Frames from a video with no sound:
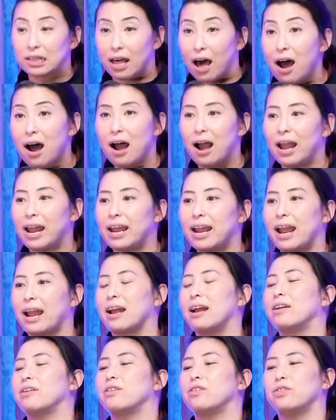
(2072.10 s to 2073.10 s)
Lie
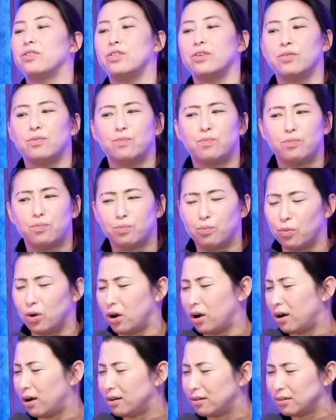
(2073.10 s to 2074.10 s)
and
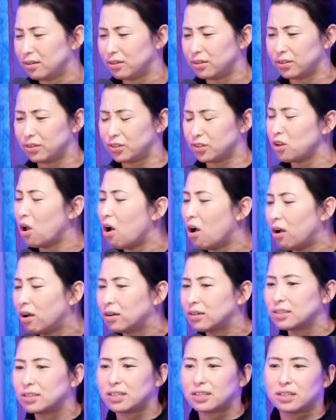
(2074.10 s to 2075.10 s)
the
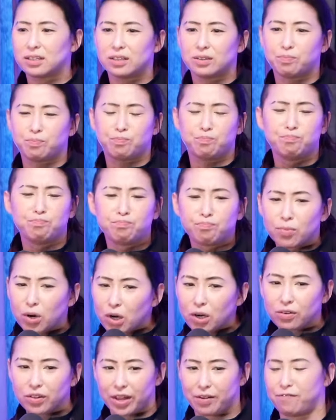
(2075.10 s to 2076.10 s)
songs and
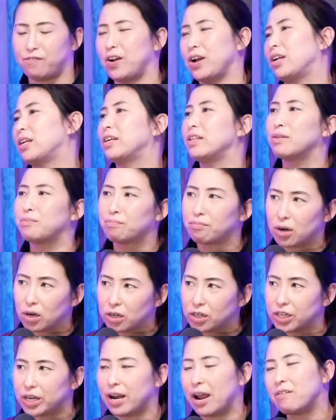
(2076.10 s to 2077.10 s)
the finally the
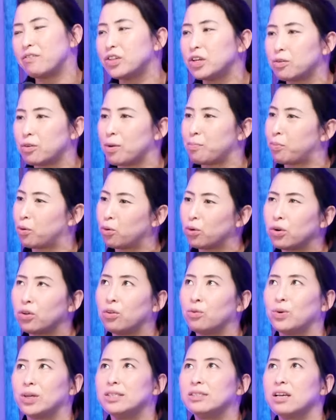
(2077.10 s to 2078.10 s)
merch and everything around
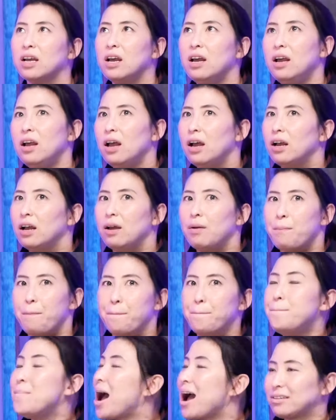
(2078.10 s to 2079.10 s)
Portal was
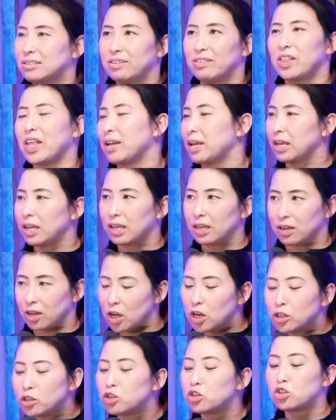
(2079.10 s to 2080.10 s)
massive. Like, it
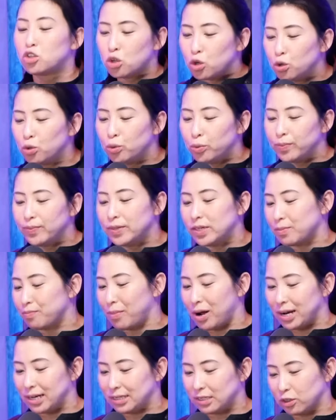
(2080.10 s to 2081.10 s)
consumed
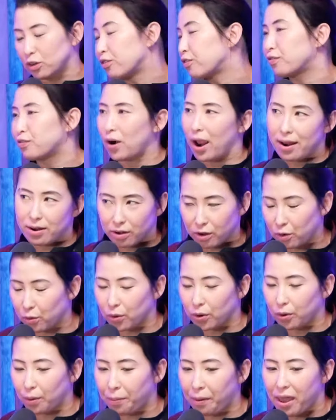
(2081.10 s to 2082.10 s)
my sort of friend
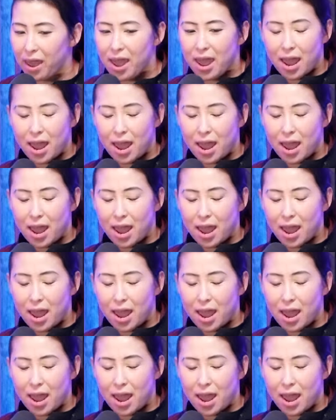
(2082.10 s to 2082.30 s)
group.